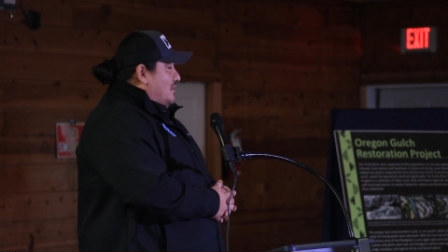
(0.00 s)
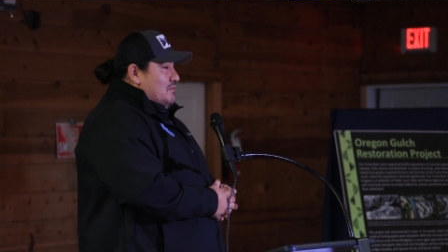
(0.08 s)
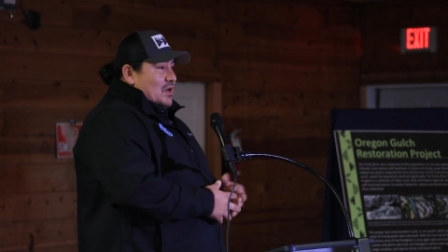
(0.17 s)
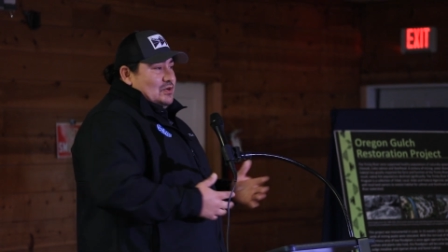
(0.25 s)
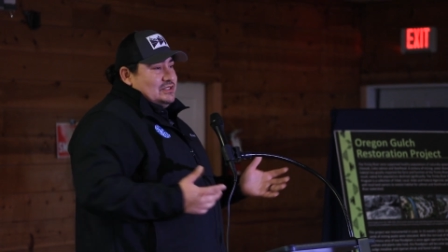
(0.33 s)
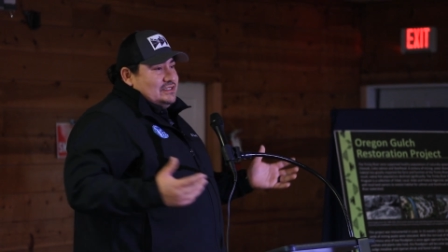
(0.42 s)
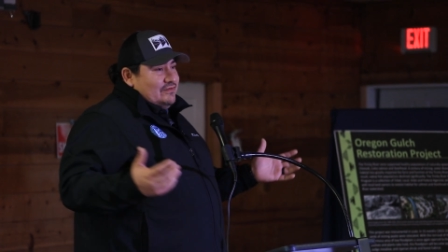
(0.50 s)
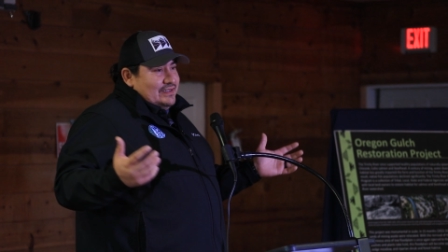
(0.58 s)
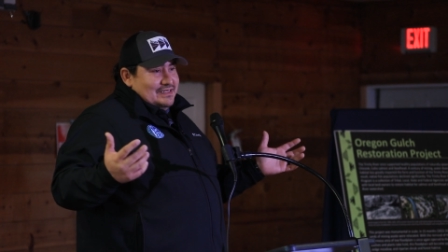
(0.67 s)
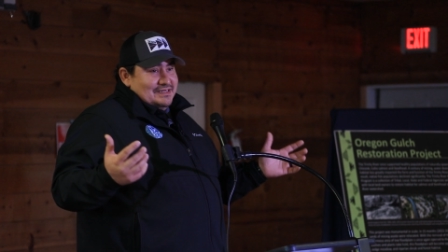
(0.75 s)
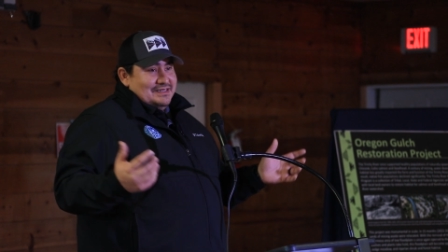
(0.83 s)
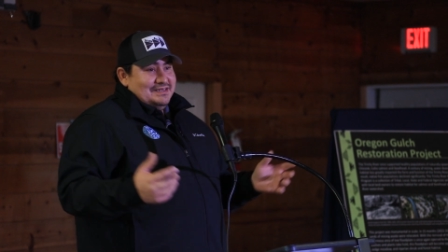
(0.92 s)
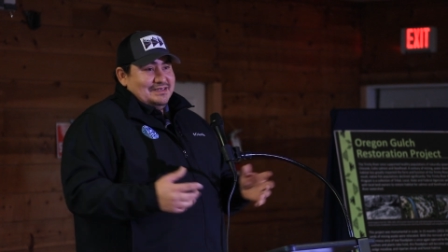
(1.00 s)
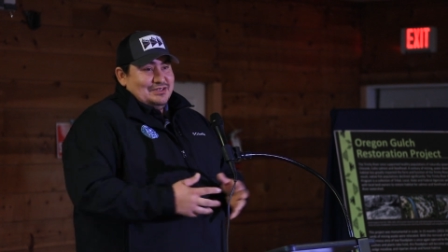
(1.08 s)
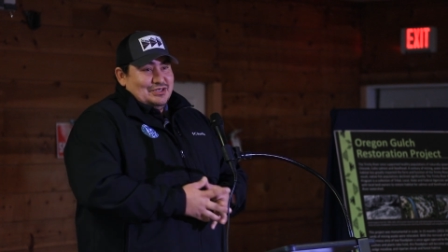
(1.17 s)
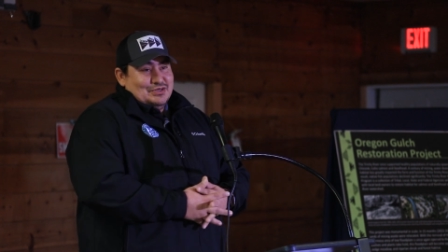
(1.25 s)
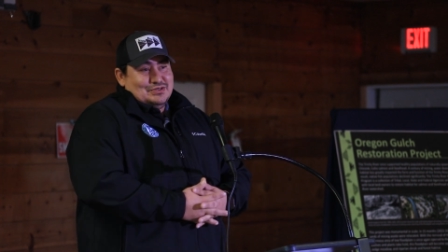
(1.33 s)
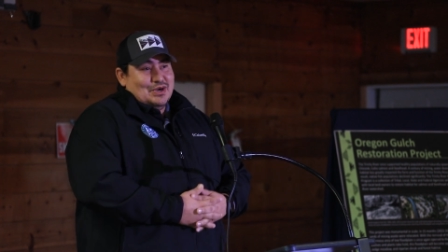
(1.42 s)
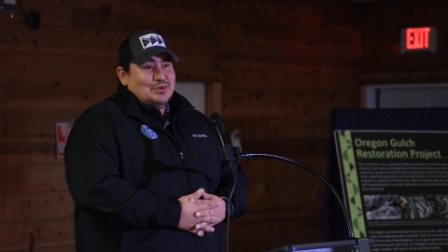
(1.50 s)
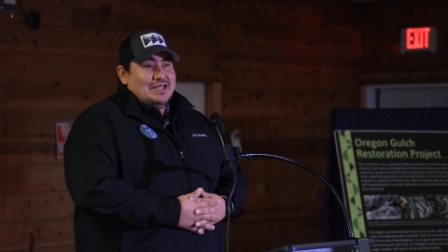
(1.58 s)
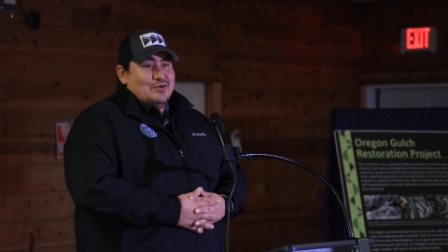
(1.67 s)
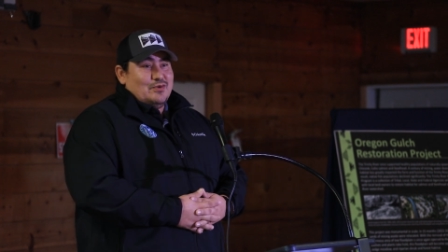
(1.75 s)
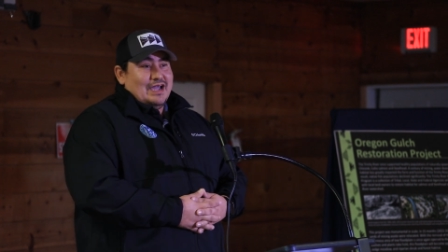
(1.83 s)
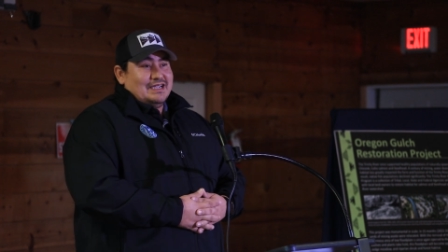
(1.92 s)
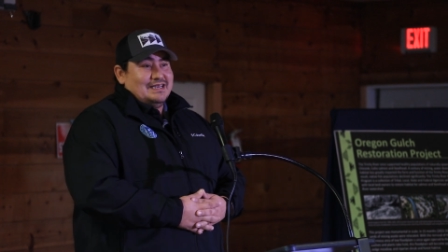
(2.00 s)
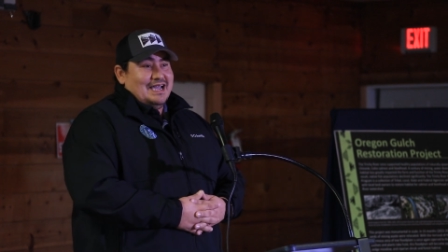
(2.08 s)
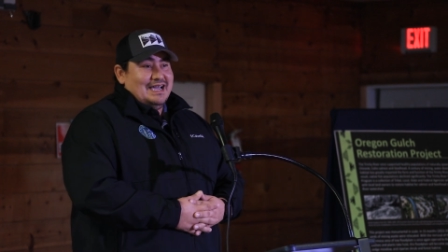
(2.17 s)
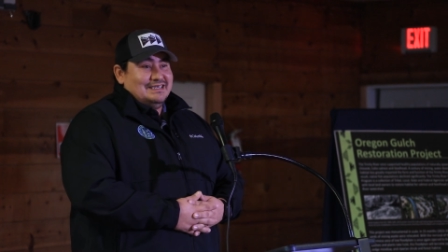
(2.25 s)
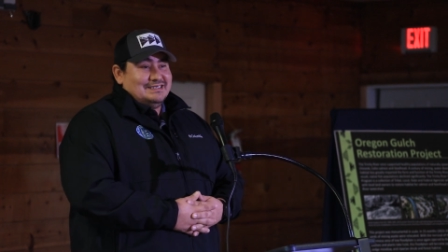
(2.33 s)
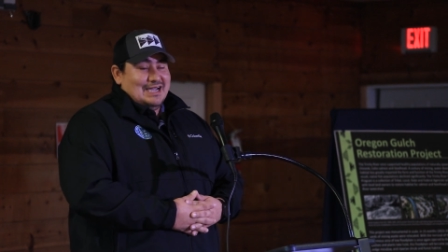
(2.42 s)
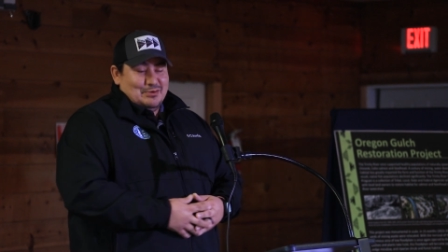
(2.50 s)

Most of it, you don't get recognized.